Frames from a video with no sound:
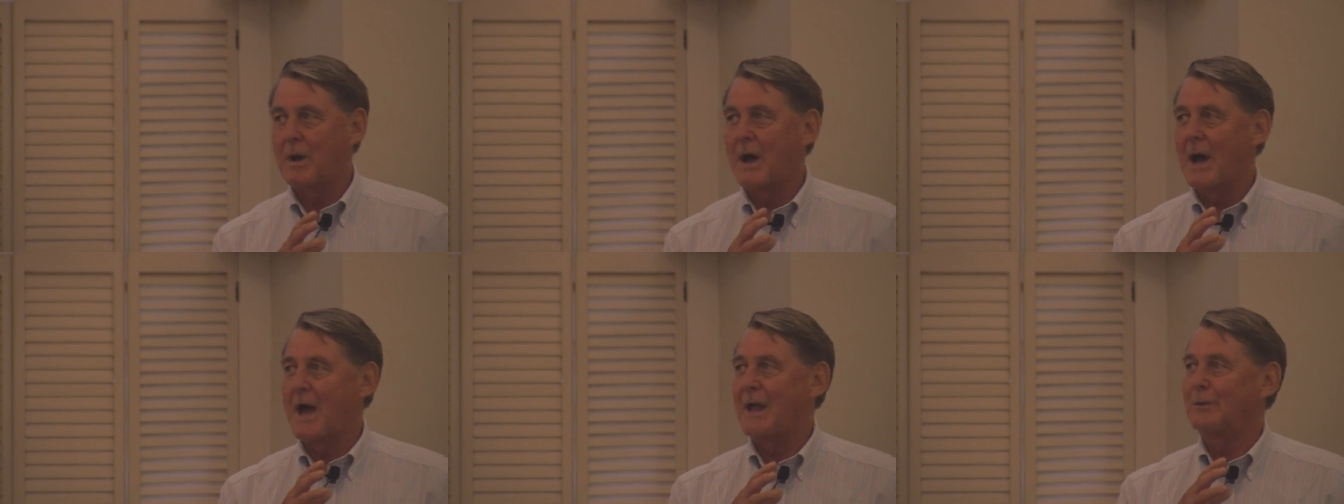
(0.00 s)

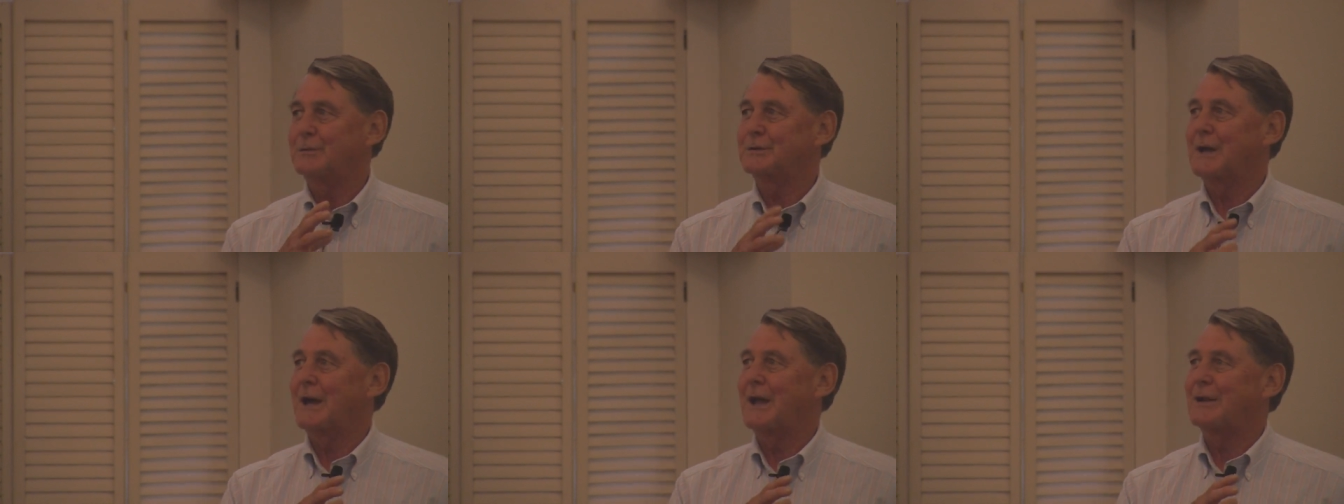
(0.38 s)
how
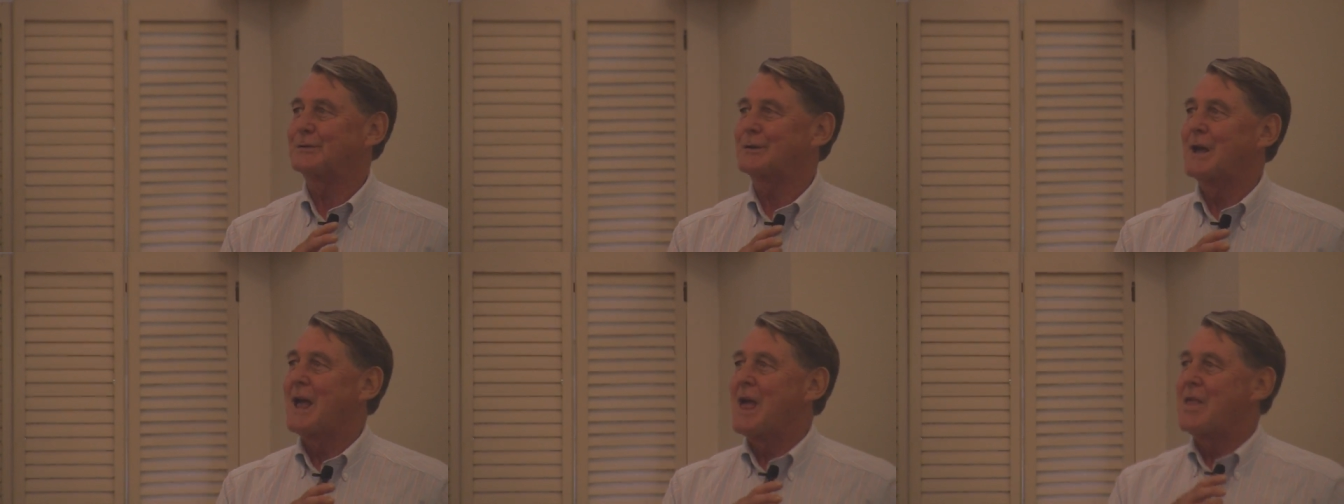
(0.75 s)
does
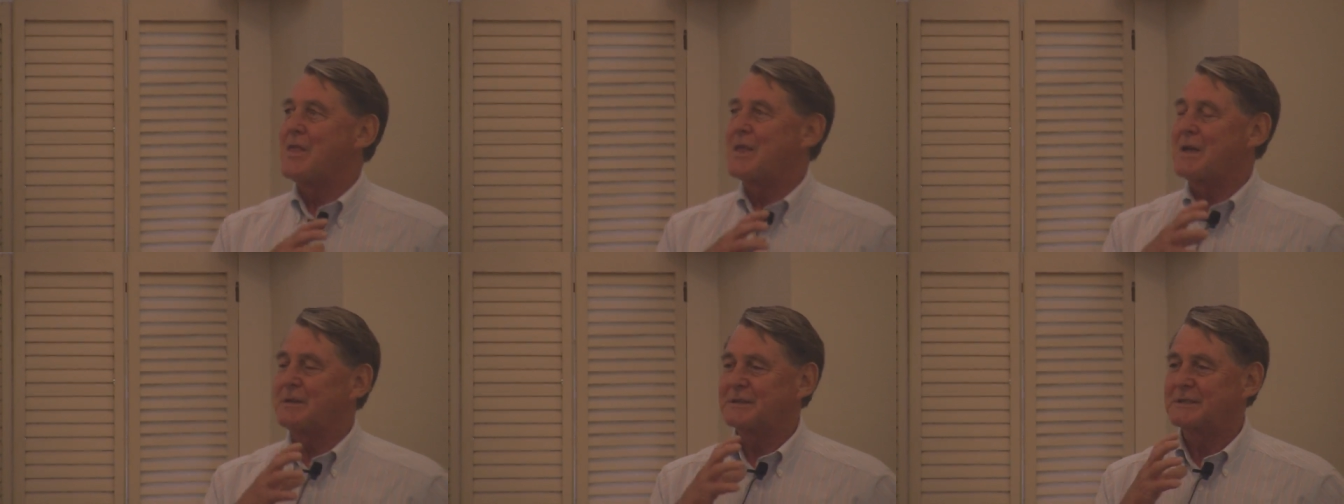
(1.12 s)

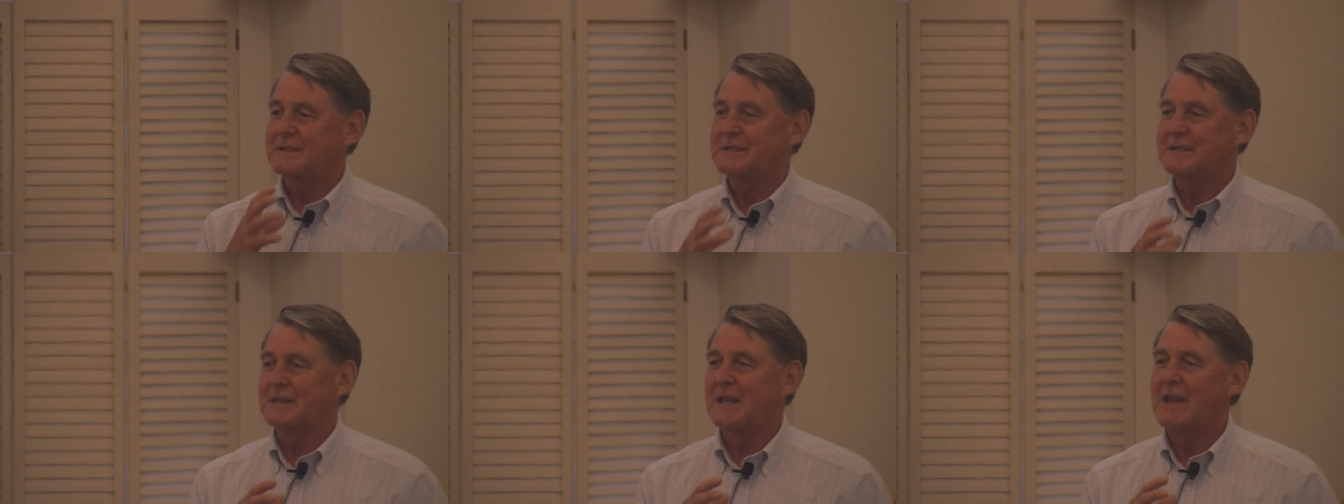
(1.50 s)
that, the
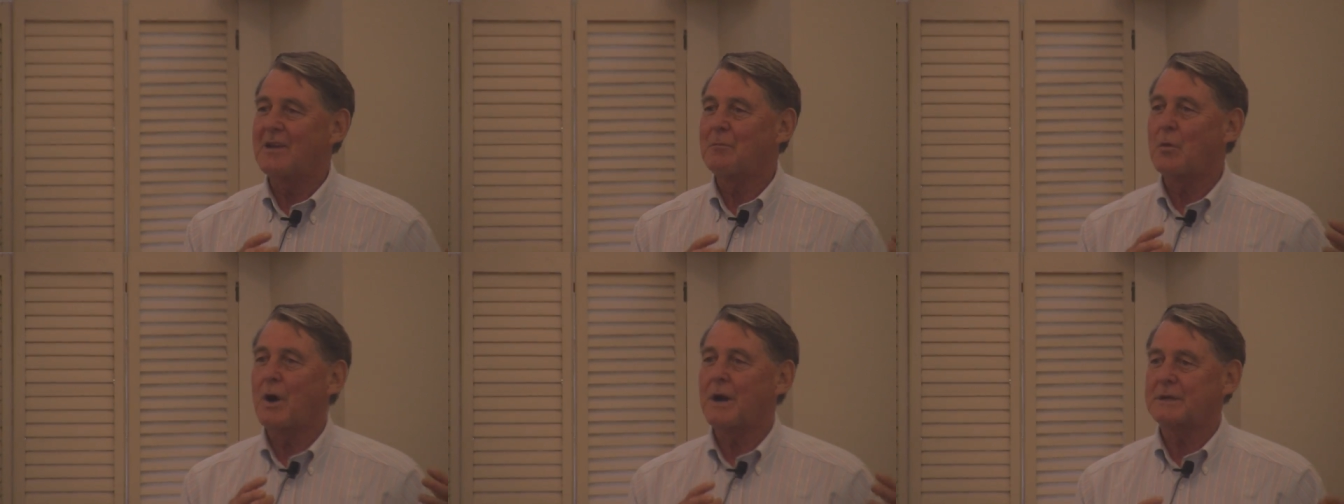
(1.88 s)

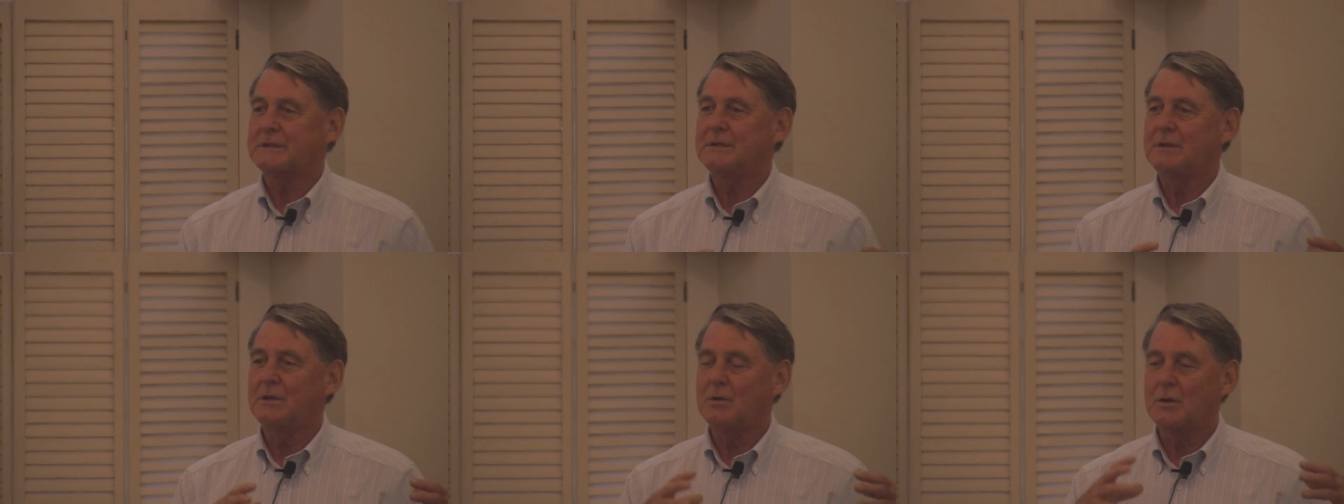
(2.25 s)
city of
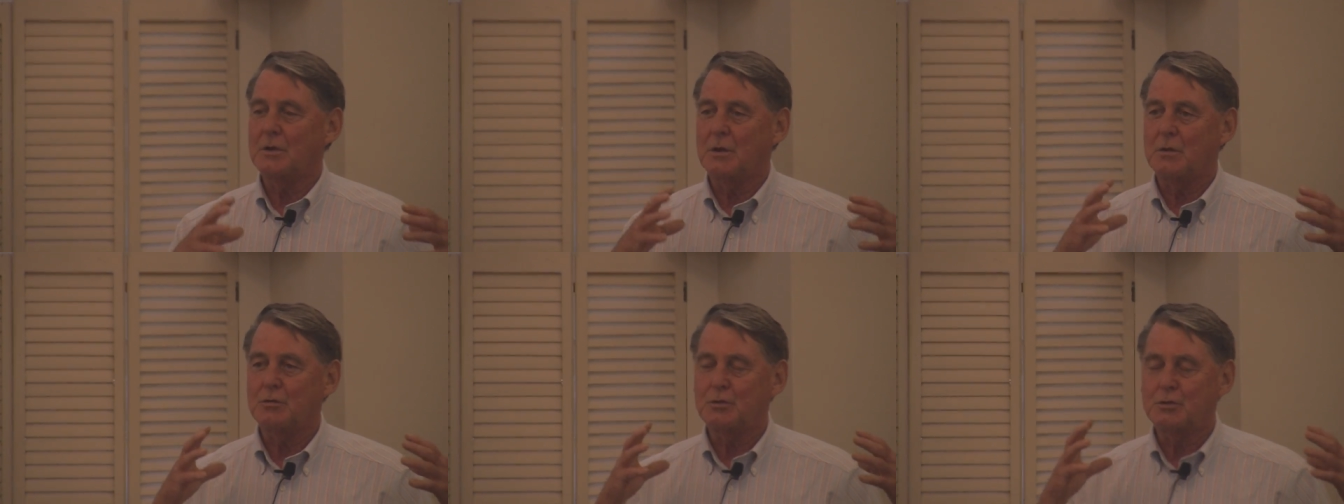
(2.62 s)
Boston
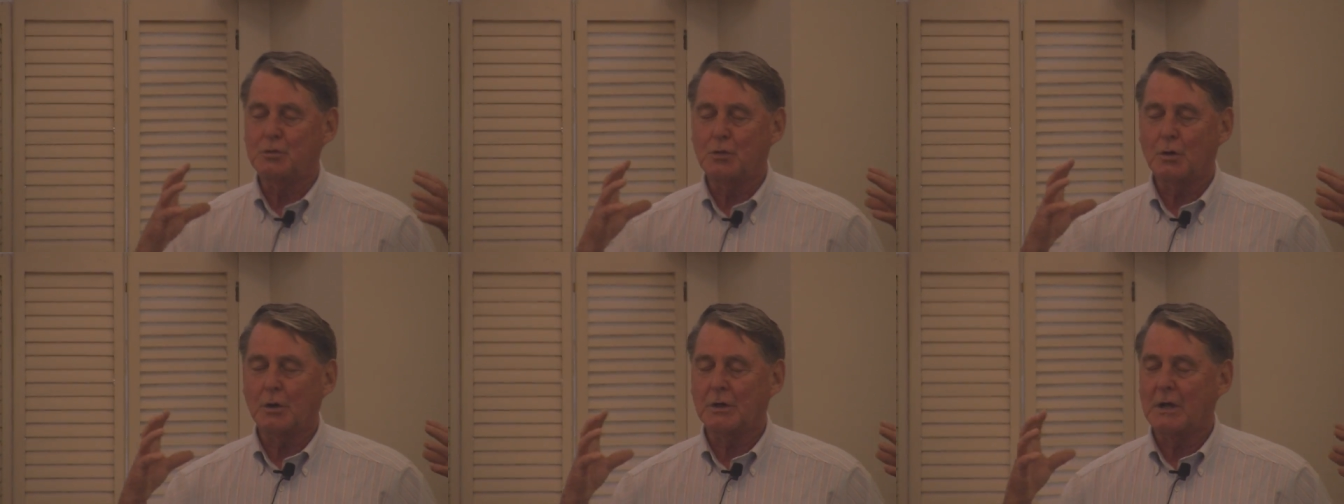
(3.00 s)
took,